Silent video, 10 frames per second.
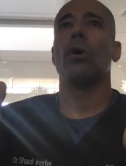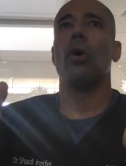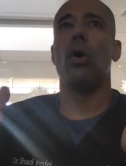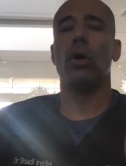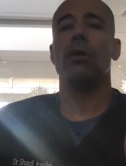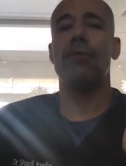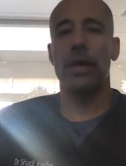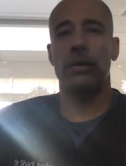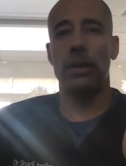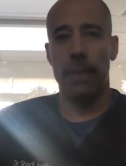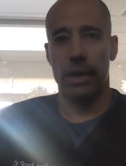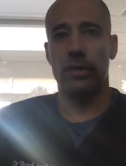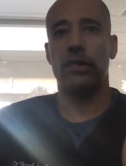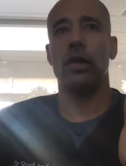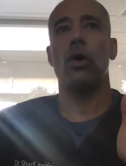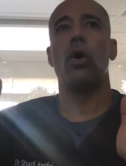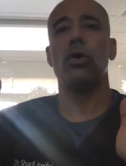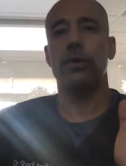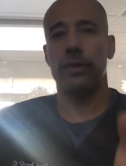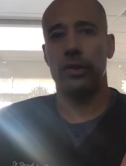all of veterinary medicine,
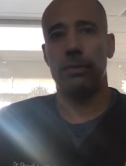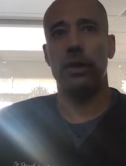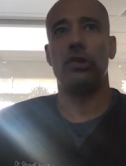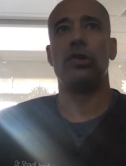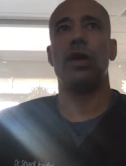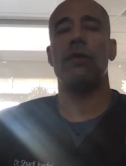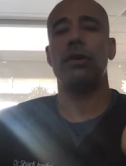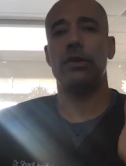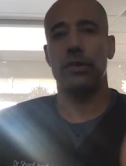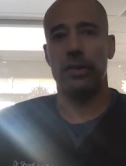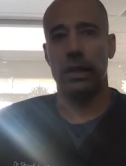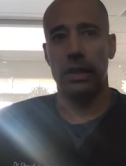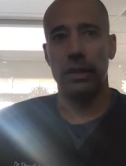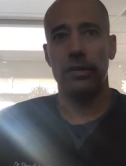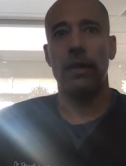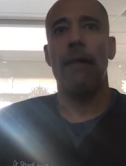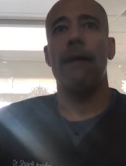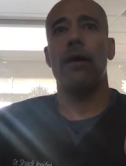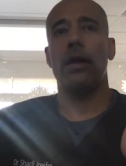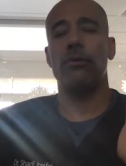all different species, every disease
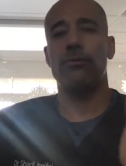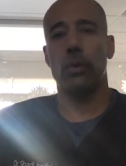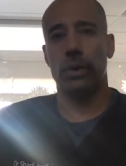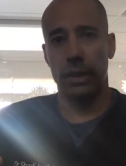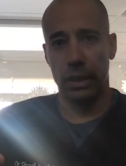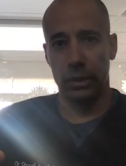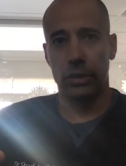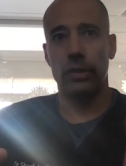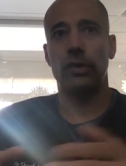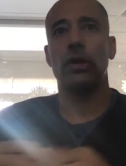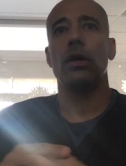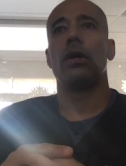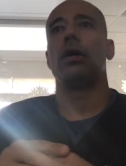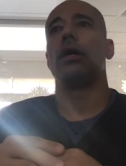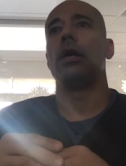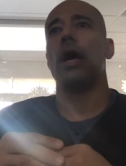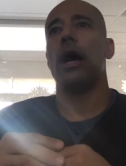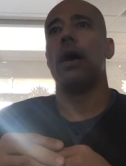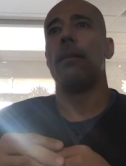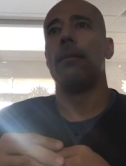in 4 years.
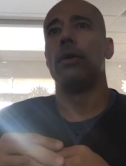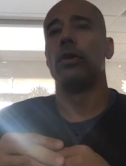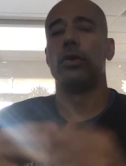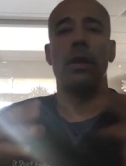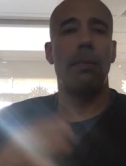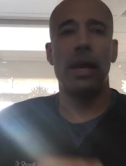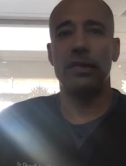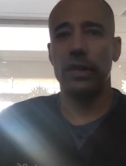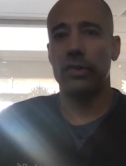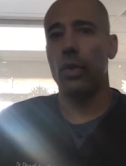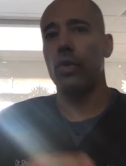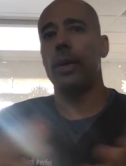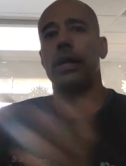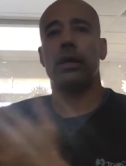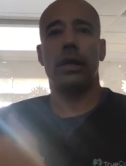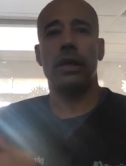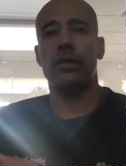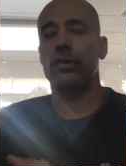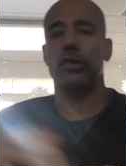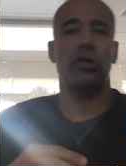Learn the basics all the way to
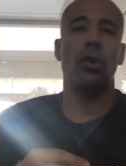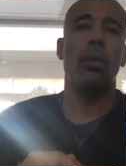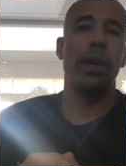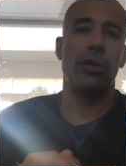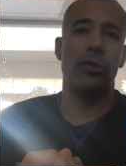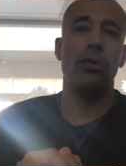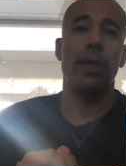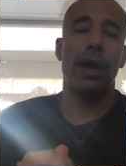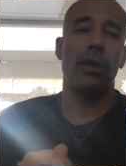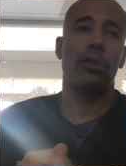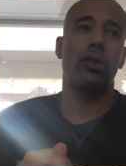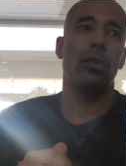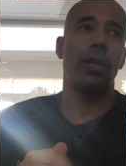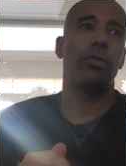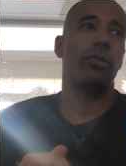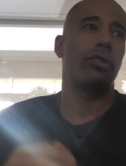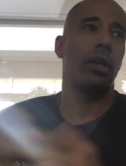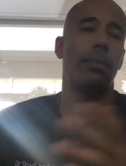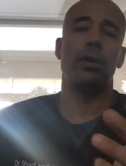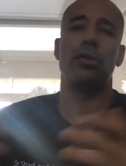clinics. There's just no way to do that. And so the
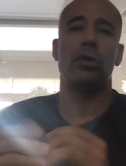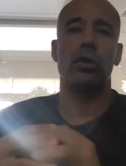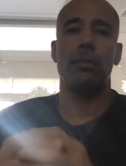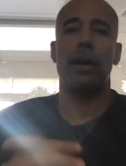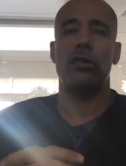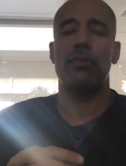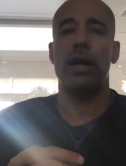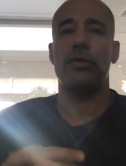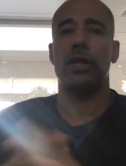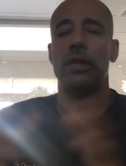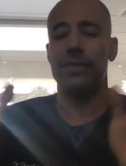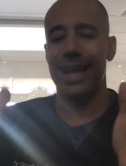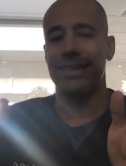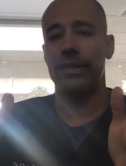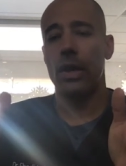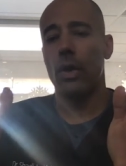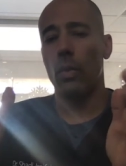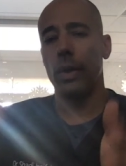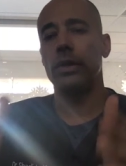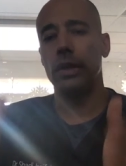internship is your best bet to condense
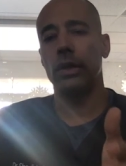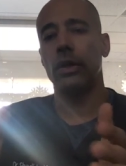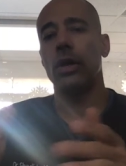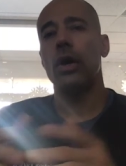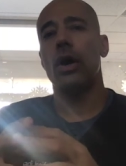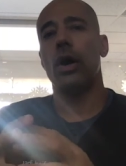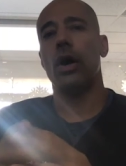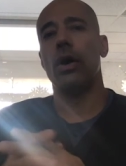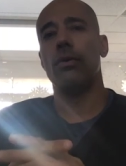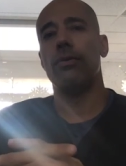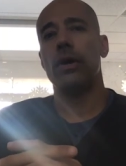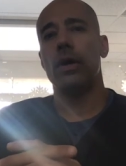1 year of